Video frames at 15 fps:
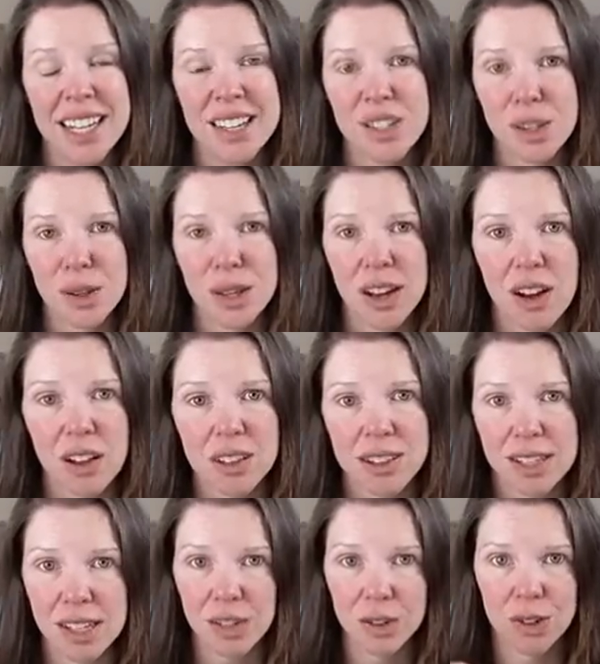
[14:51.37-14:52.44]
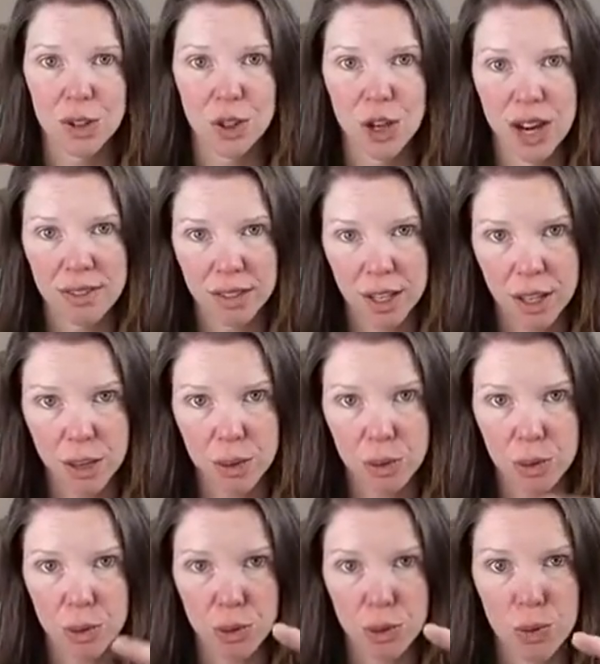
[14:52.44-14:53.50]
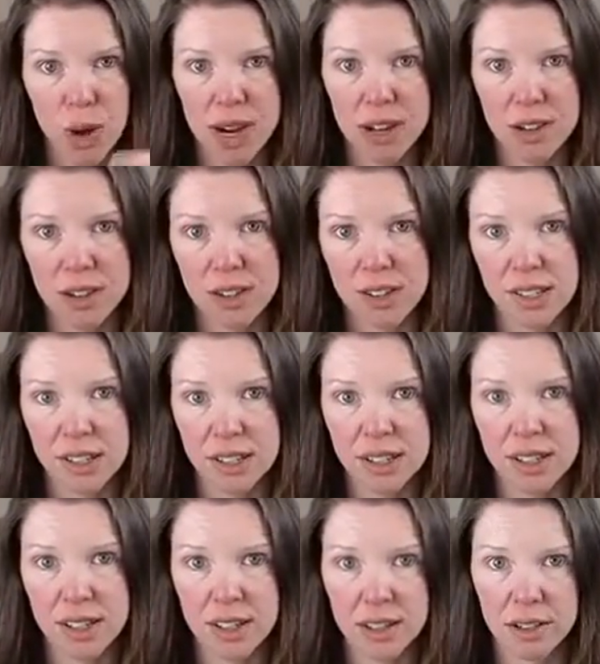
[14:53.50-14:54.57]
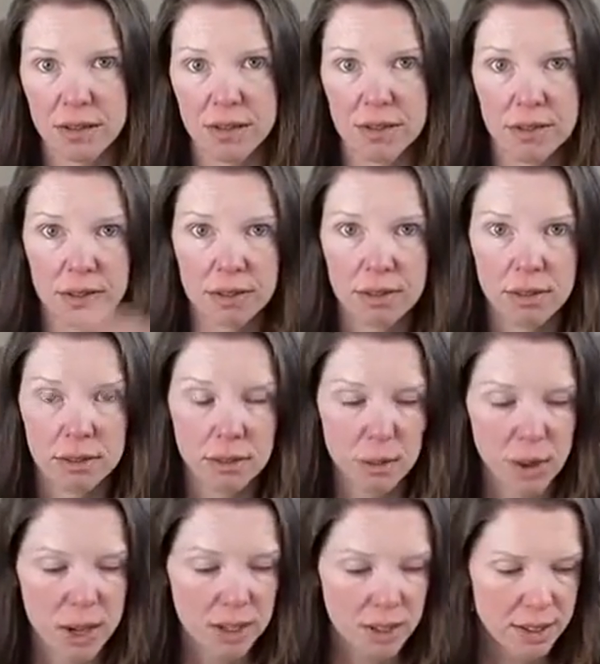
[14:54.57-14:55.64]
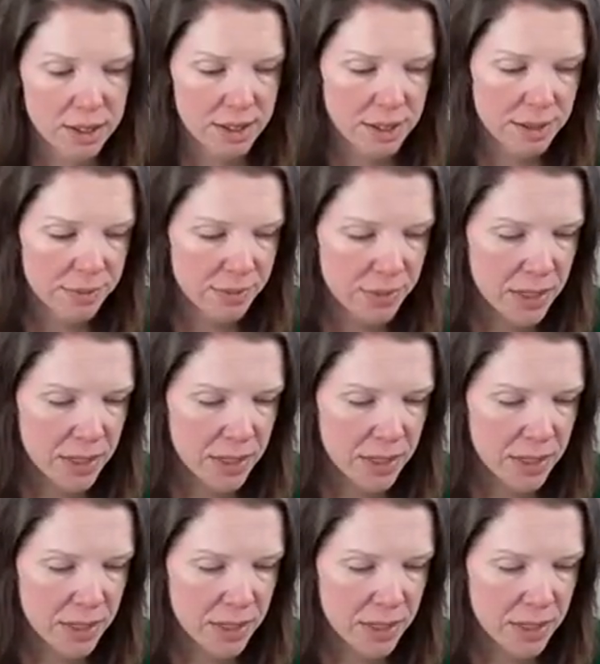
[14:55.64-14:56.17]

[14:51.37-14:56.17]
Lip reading: so that all the signals are traveling through wires instead of wirelessly.